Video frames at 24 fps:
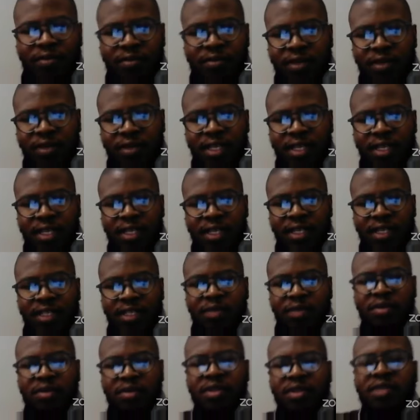Uh,
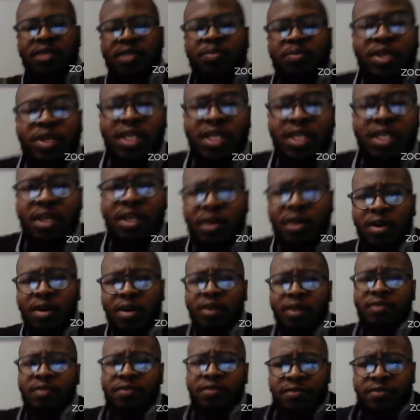speaking
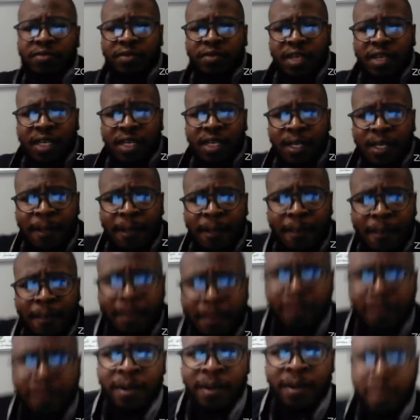of uh,
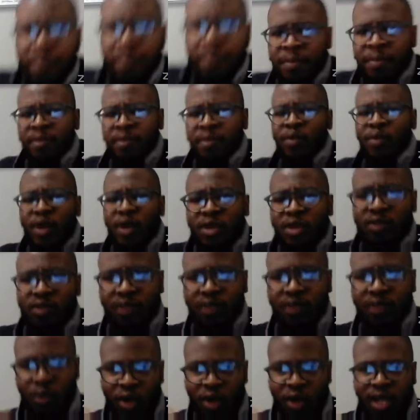workers of
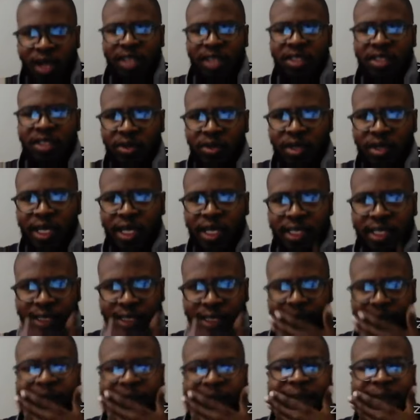the world
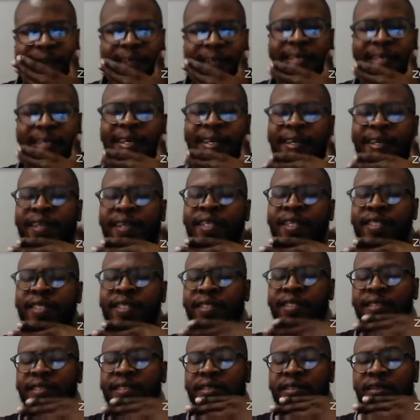uniting and,
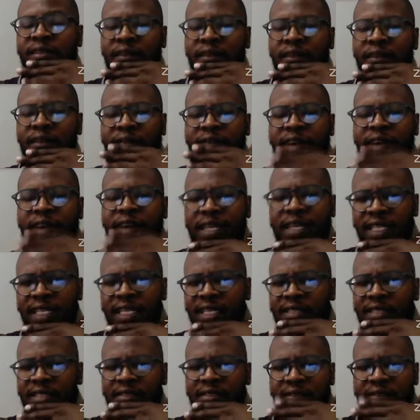and the fight
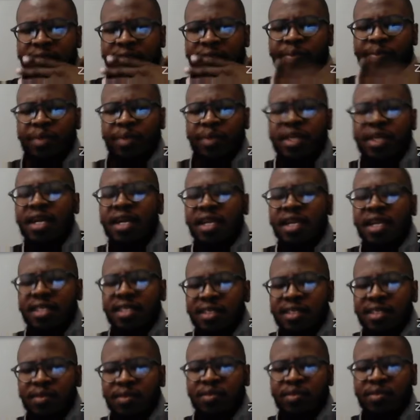against
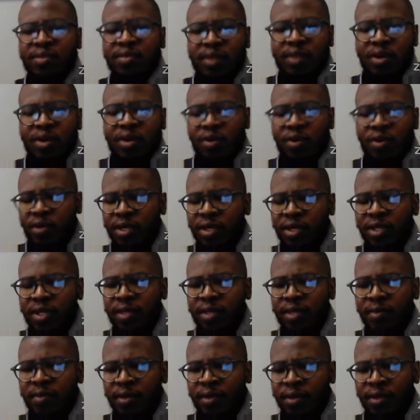imperialism, the common
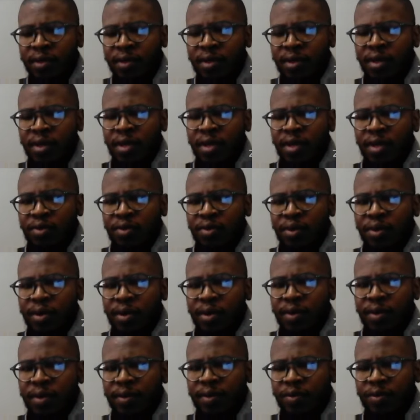enemy,
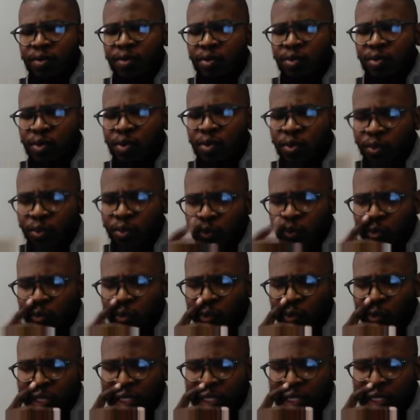you,
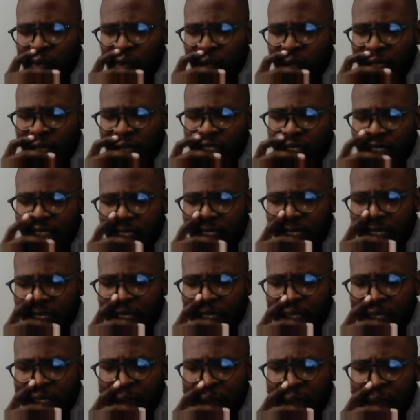we, we are
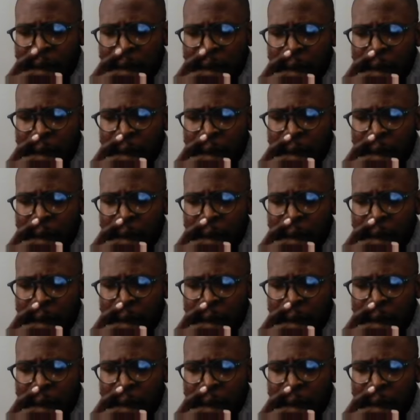seeing